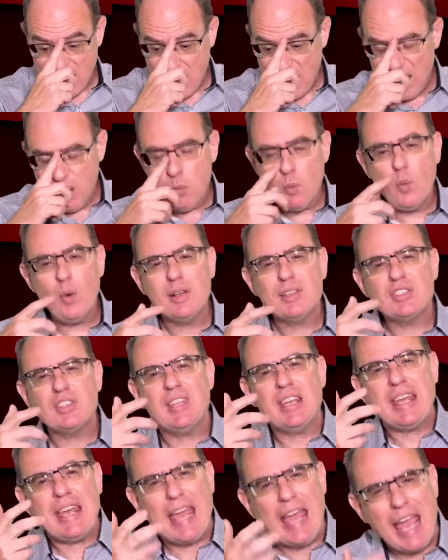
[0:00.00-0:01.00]
It was
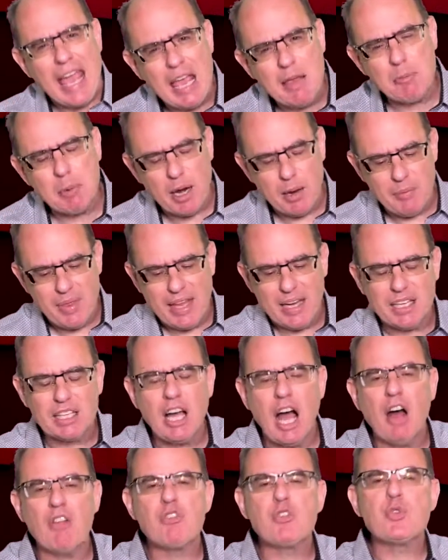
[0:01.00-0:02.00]
the Abraham that had
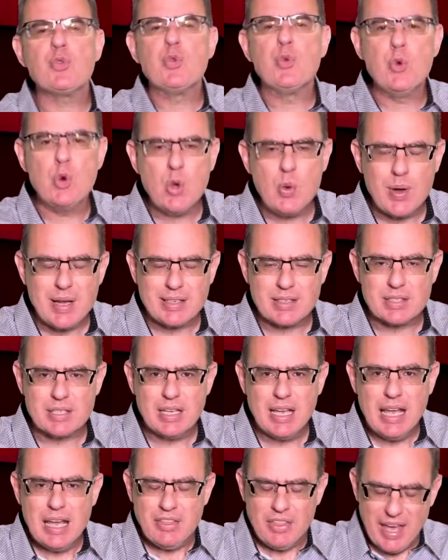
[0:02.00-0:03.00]
gone through it,
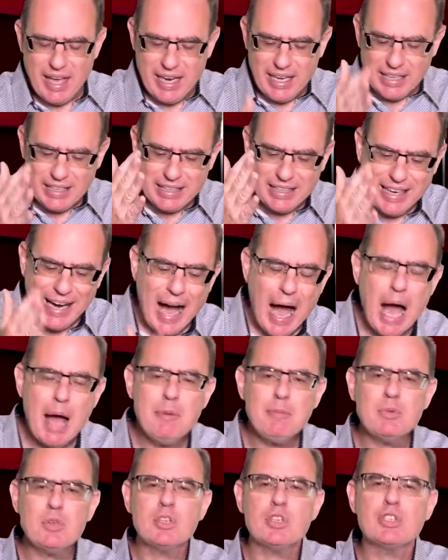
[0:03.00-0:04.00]
that had
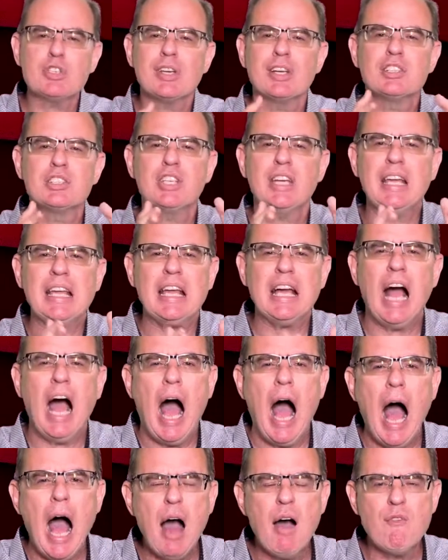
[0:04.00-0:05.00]
come to such a
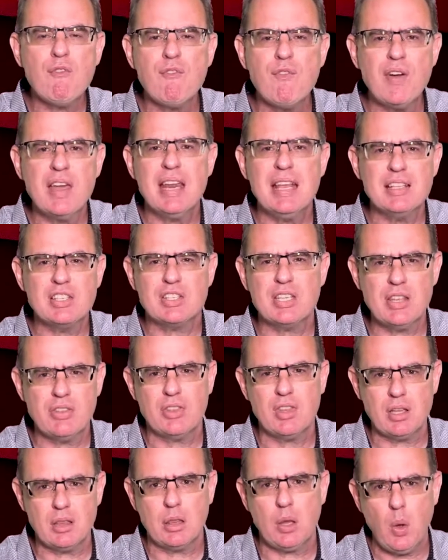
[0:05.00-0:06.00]
confidence in
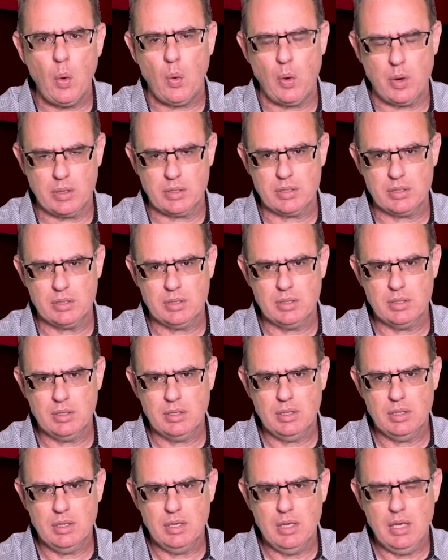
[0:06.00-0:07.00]
the Lord,
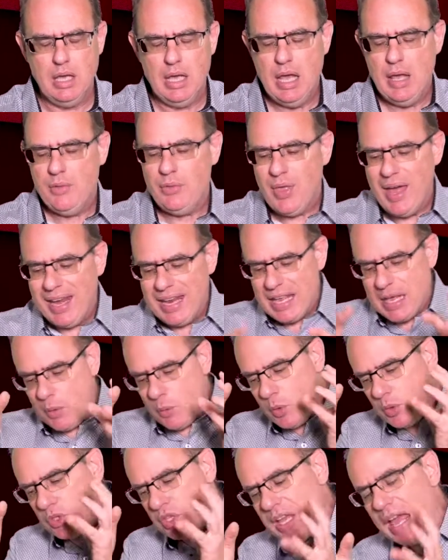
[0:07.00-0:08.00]
that he
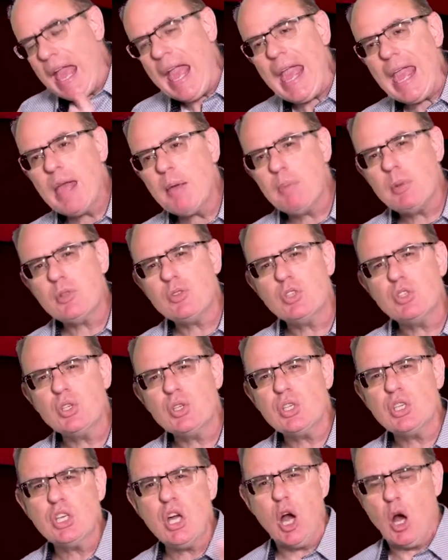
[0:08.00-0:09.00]
was able to
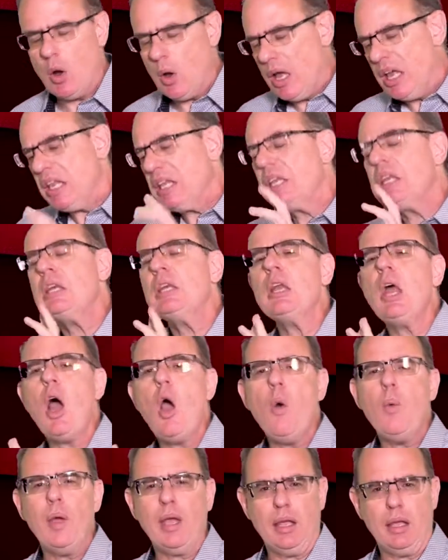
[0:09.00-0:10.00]
go
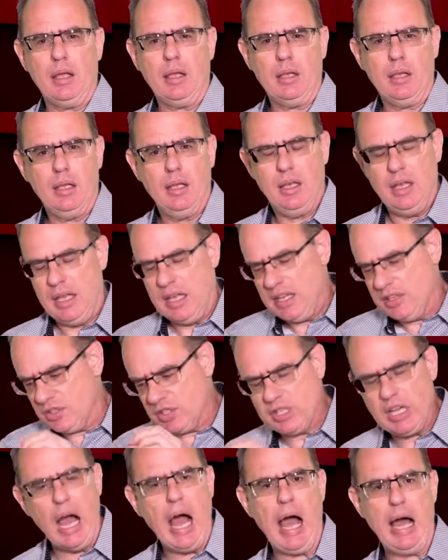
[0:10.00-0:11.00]
knowing his
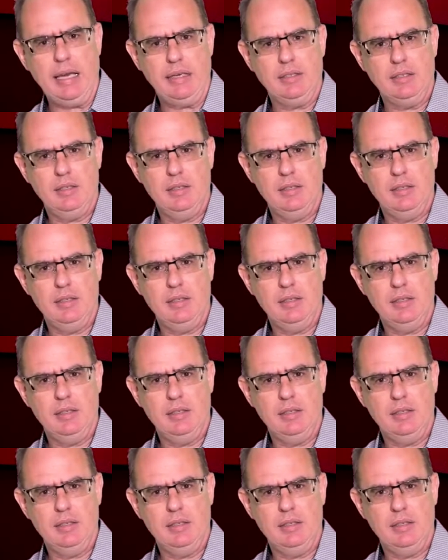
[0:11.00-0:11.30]
God.